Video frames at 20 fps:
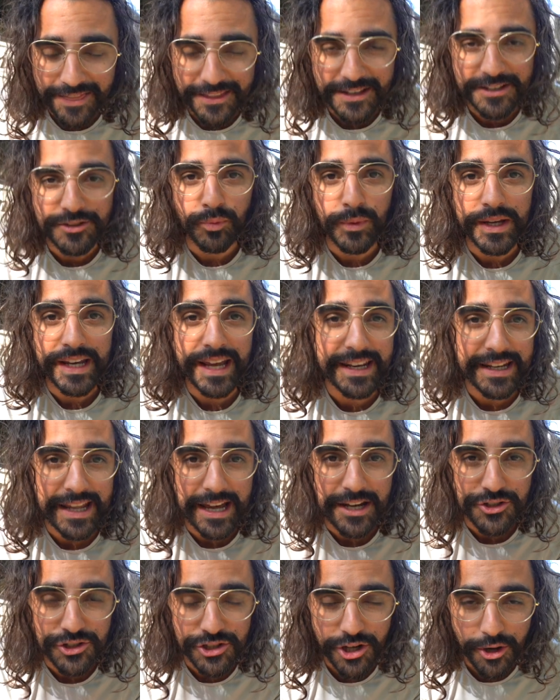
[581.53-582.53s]
this weekend
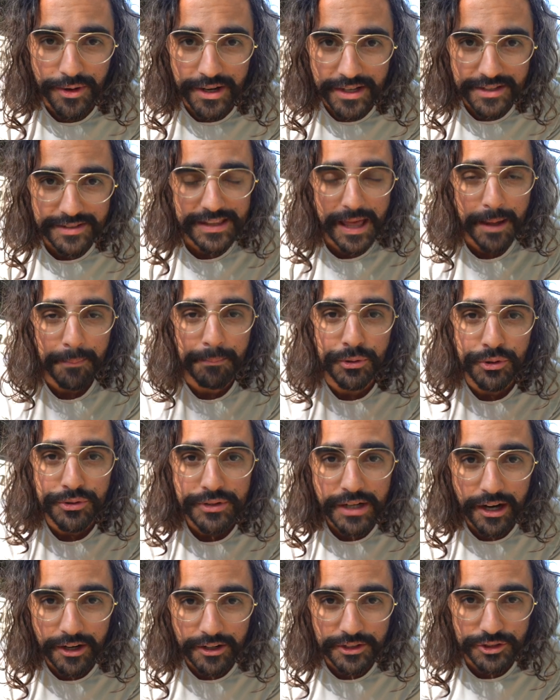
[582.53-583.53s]
has showed us that
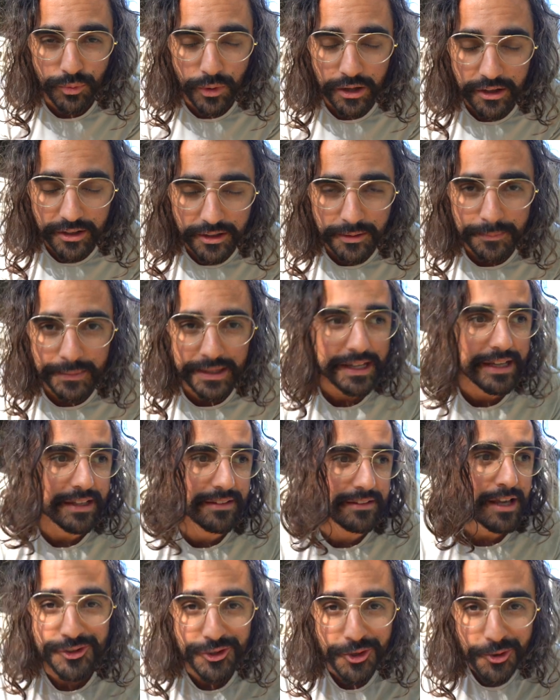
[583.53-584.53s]
Boondockers Welcome
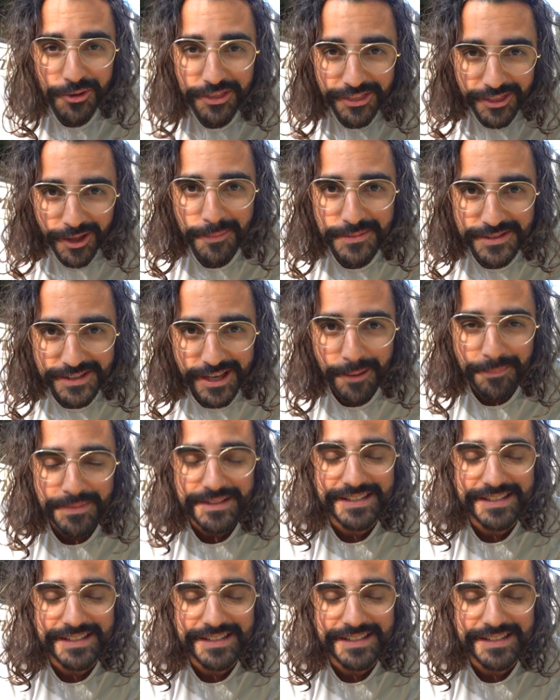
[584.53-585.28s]
is two thumbs up,